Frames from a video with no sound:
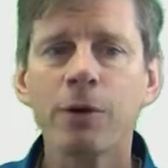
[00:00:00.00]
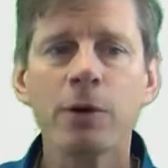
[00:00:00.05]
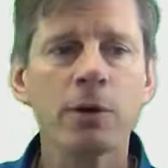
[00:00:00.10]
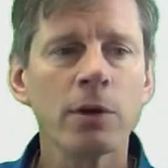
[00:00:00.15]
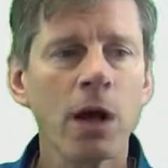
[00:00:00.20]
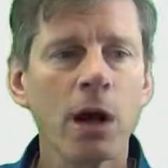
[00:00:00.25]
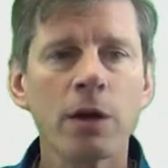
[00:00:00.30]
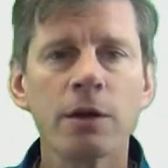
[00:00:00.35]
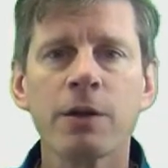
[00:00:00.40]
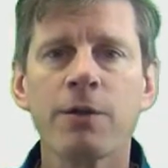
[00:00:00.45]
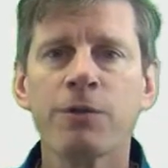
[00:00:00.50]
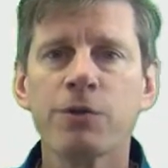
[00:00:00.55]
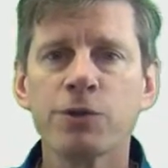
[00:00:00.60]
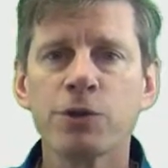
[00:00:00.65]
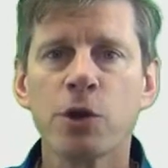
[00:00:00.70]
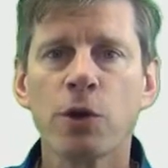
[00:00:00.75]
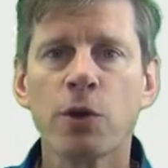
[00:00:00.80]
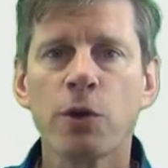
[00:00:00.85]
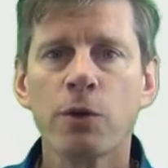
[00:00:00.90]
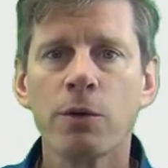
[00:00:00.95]
a lot of different
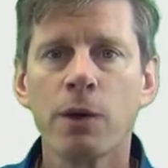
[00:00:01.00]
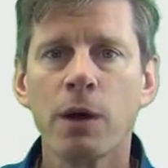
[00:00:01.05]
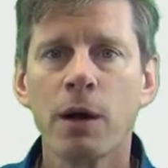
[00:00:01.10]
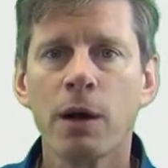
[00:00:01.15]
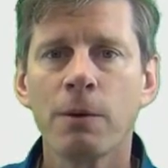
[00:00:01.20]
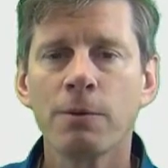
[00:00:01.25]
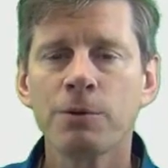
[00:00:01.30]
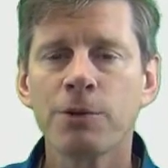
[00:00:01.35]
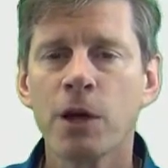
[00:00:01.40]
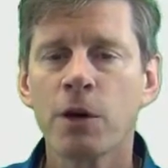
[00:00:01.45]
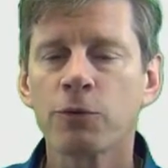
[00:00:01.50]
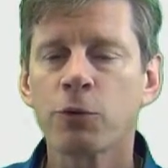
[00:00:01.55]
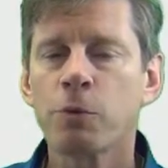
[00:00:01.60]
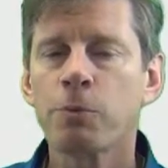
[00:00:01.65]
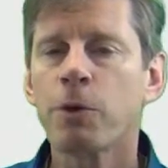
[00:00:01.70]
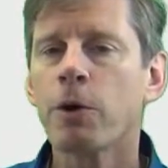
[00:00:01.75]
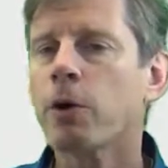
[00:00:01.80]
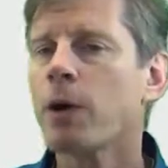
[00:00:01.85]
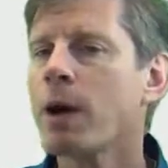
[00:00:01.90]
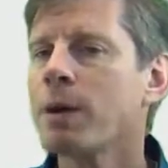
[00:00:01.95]
software
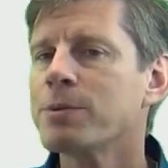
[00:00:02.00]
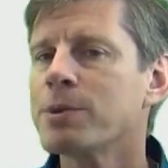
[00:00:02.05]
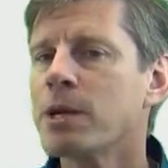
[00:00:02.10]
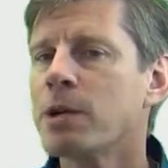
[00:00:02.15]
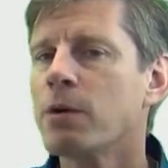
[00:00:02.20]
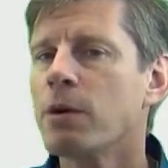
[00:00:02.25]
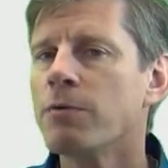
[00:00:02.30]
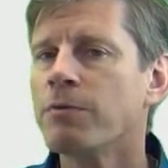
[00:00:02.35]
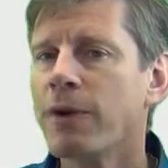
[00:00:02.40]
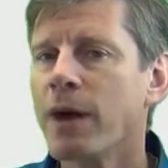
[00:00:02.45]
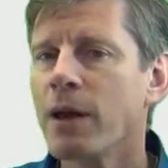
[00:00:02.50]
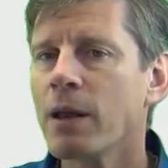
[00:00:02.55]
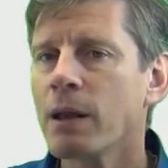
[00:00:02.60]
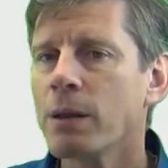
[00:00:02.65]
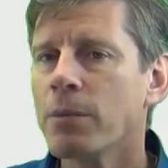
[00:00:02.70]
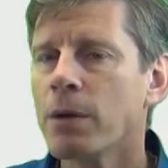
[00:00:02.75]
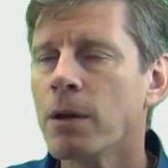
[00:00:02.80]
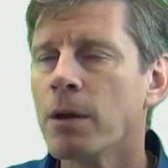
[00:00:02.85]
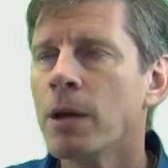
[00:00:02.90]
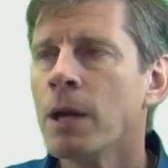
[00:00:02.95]
programs that are
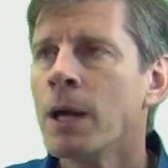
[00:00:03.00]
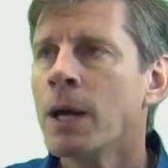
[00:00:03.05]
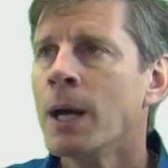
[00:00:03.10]
available,